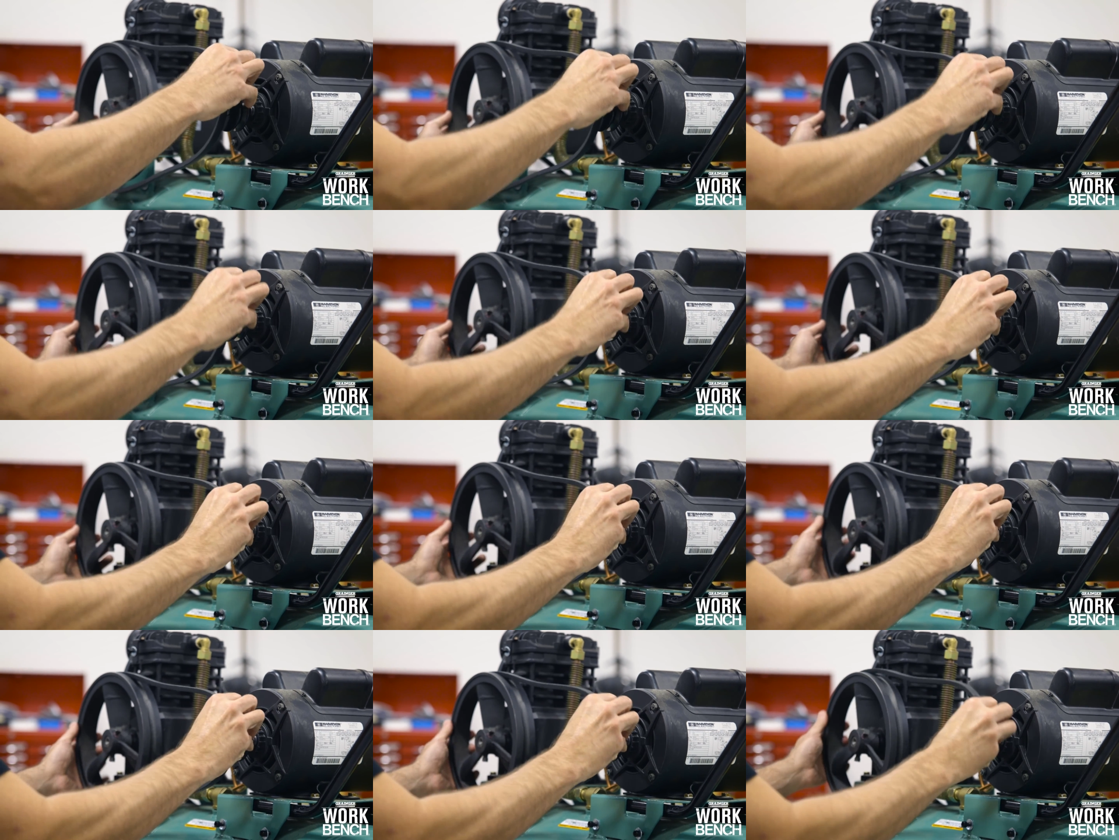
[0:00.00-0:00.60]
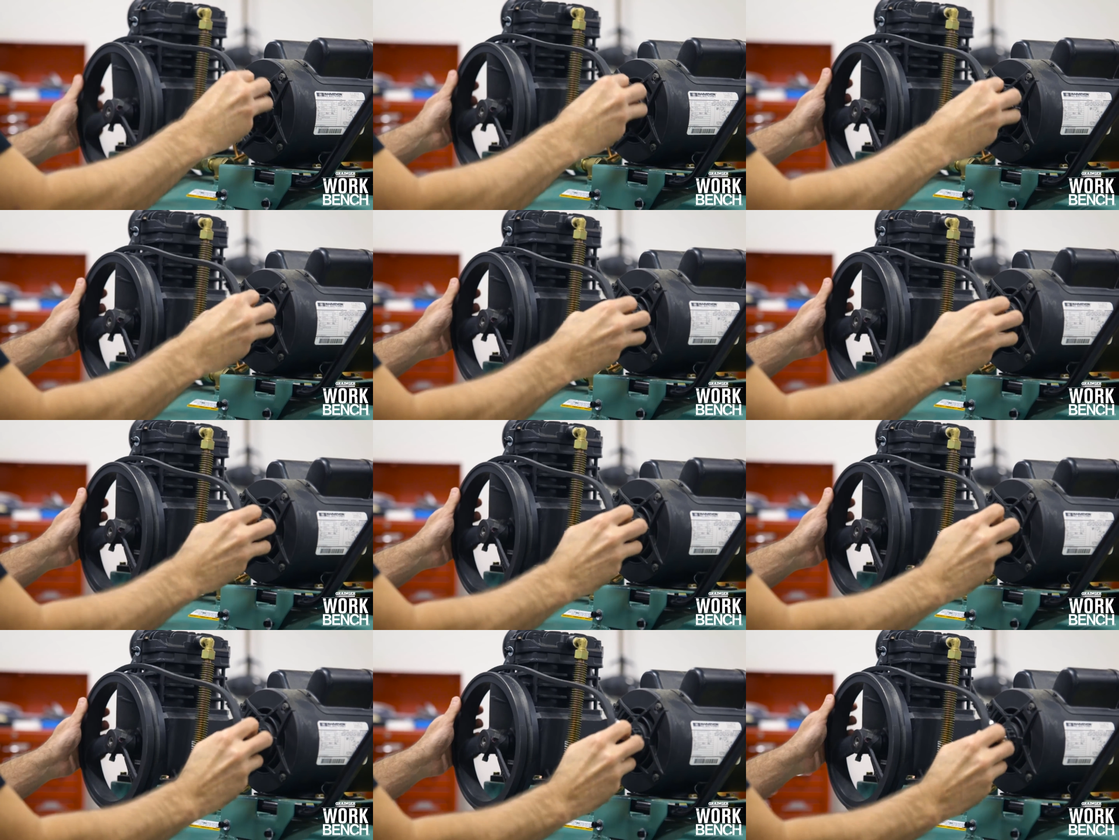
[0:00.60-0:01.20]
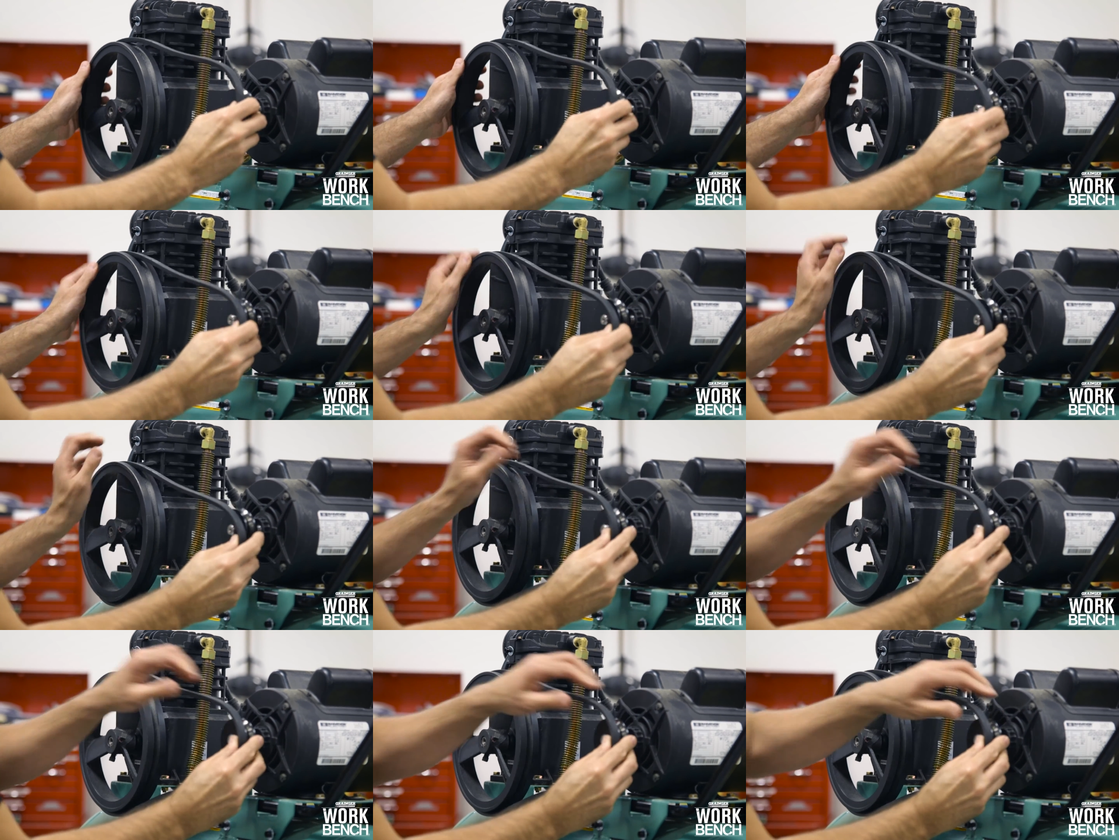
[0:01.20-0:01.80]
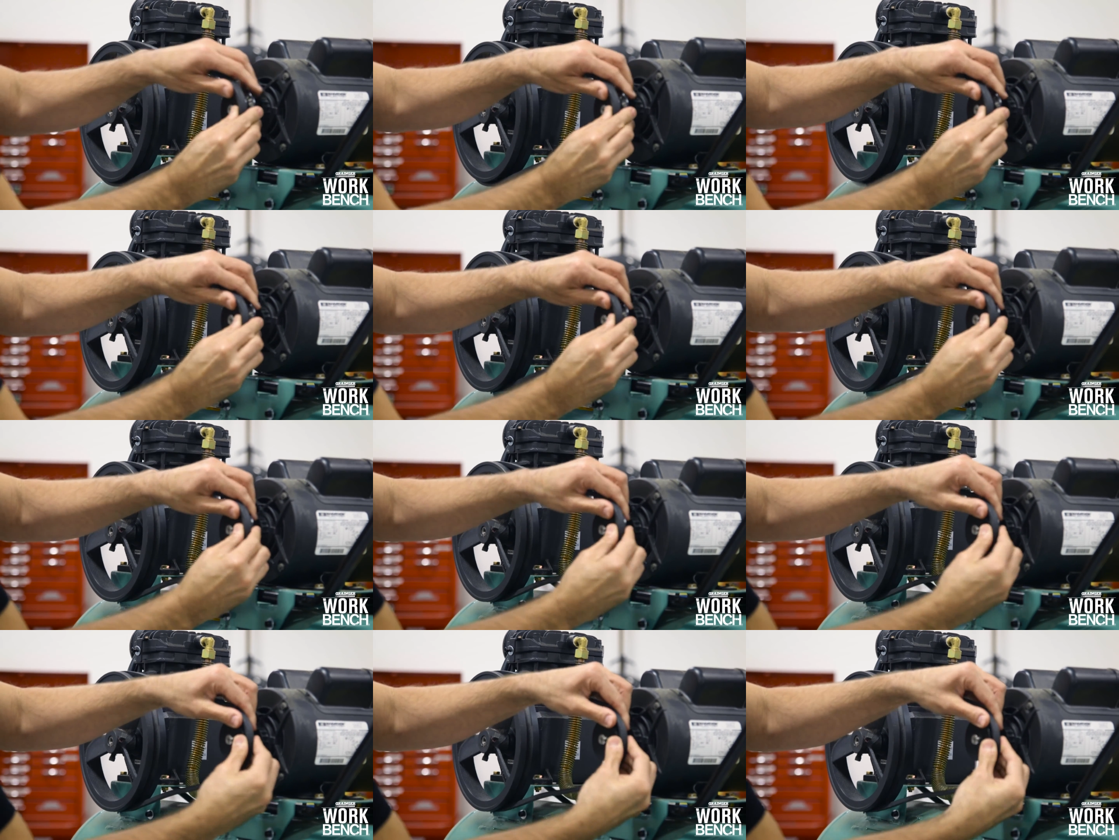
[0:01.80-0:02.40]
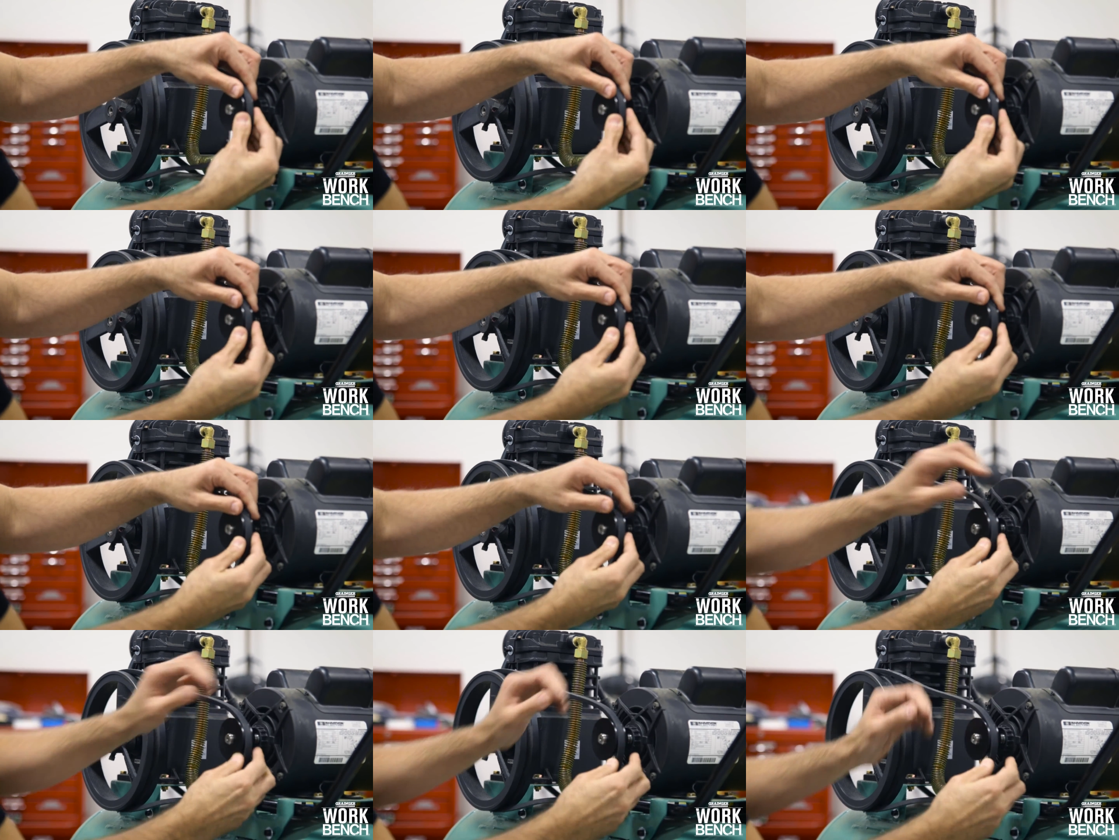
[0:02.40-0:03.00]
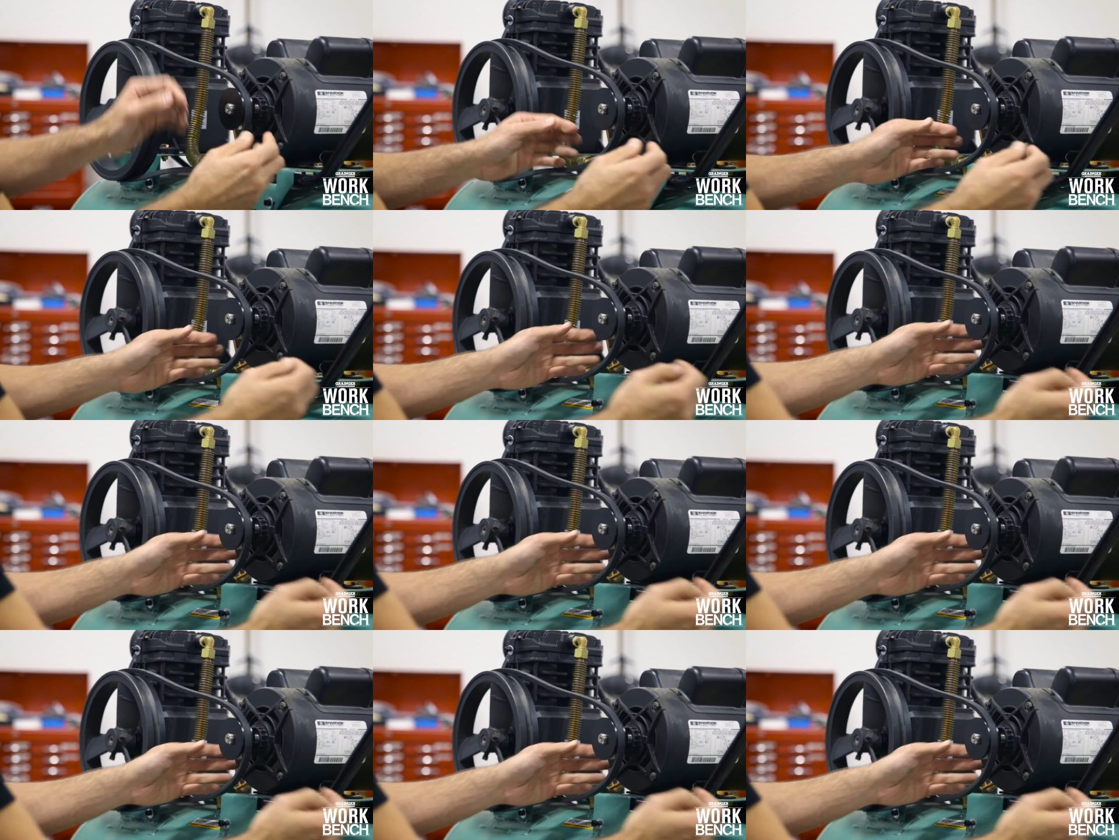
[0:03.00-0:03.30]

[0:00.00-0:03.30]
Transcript: [unreadable: no face in view]